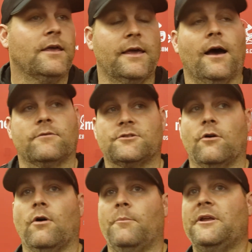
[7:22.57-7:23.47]
Yeah,
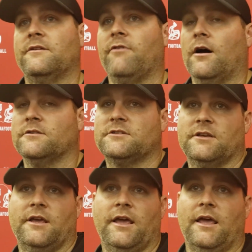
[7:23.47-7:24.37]
so, I mean, Devon's,
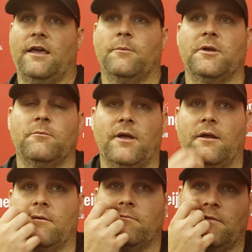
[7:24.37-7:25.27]
him
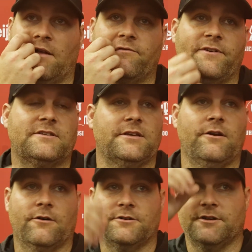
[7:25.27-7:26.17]
and
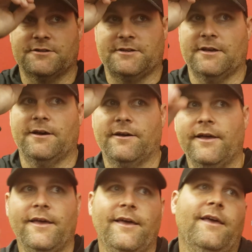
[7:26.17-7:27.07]
Fitzy are just,
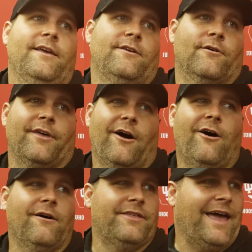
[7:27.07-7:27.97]

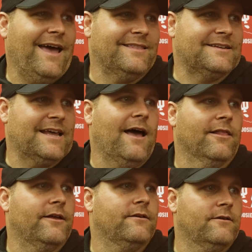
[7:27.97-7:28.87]
they had the
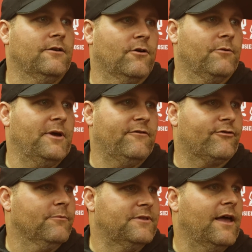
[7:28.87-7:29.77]
talent, you know what I mean,
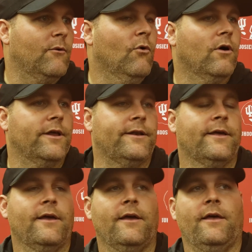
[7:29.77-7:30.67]
from day one.
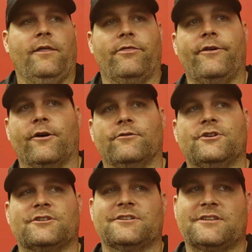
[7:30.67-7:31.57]
They're
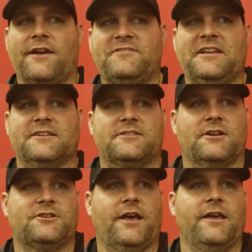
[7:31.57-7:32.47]
just, safety is
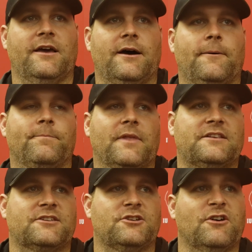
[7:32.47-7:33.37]
such a,
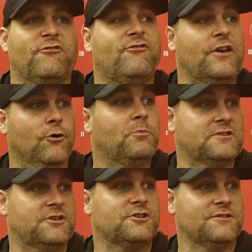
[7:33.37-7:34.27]
it's such a feel
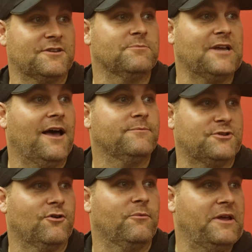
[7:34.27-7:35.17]
position sometimes,
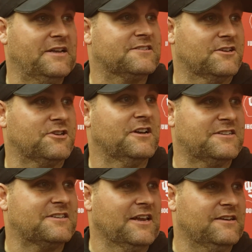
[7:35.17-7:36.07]
you know what I mean? It's such an
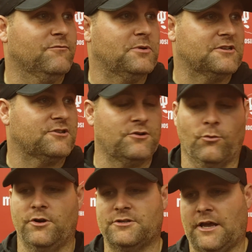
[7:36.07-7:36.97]
instinctive position
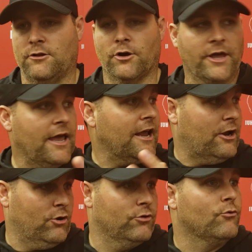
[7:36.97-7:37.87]
where you say, look,
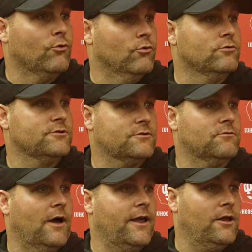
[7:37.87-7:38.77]
here are the rules,
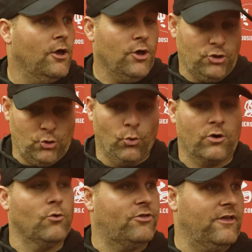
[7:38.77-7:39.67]
right? You
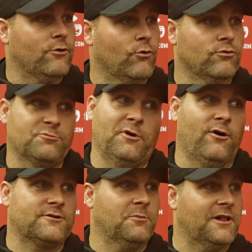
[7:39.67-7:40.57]
work within the rules, but
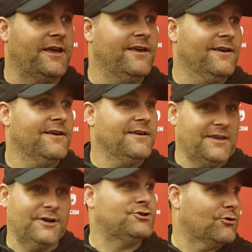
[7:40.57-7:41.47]
ultimately
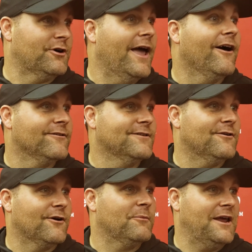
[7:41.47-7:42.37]
get a joker down, you
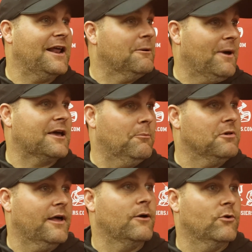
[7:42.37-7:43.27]
know what I mean? And make a
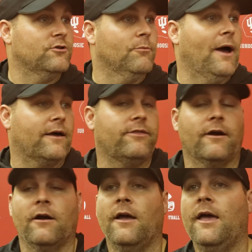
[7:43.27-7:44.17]
play when you're back
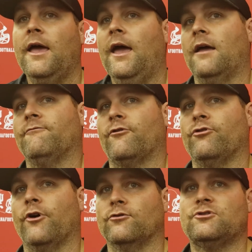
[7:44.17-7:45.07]
there. And for
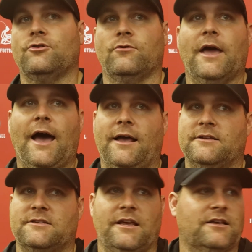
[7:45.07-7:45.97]
those two
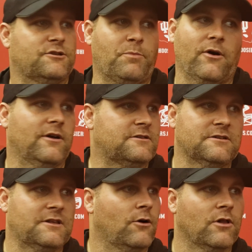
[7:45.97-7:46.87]
guys, experience
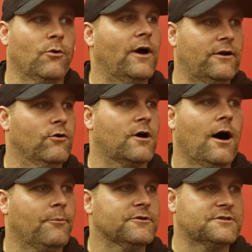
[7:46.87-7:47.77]
is the only way to
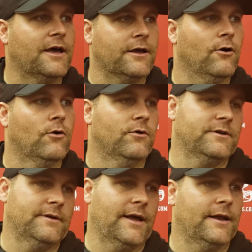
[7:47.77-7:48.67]
accomplish that goal.
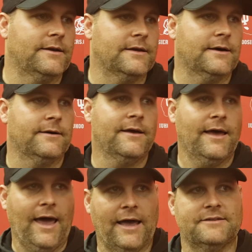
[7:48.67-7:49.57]
And
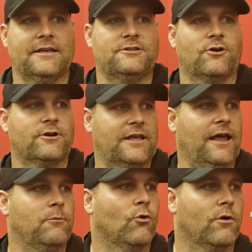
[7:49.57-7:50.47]
as they start to
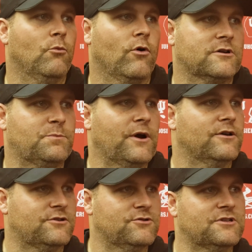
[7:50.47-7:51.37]
gain more and more
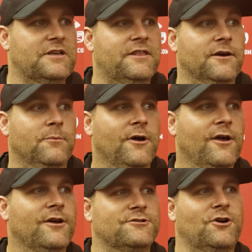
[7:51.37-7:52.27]
experience, you see them
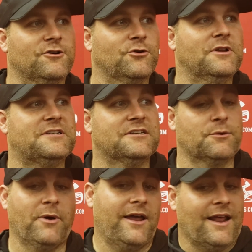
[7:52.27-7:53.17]
start to
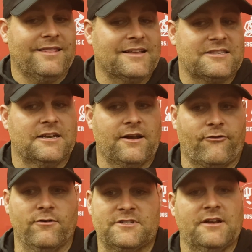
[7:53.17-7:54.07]
anticipate. And that's the
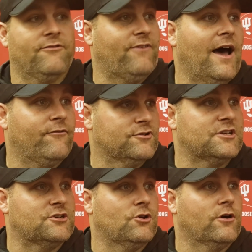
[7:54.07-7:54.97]
difference in a 5 or
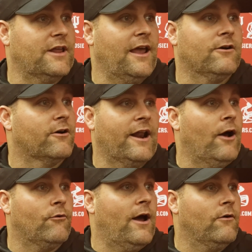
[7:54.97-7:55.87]
6 yard gain on an
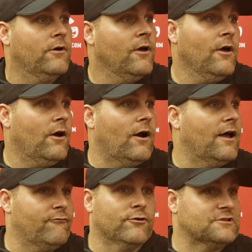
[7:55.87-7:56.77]
out route,
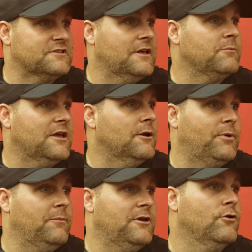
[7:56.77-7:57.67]
right? Versus them getting a
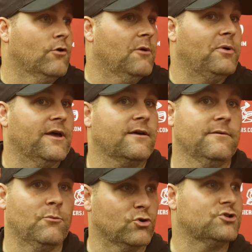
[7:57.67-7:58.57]
PBU or a pick,
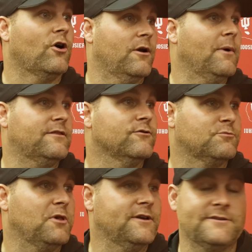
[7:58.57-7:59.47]
and we're starting to make those
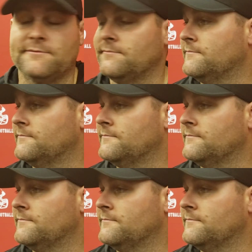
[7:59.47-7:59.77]
plays.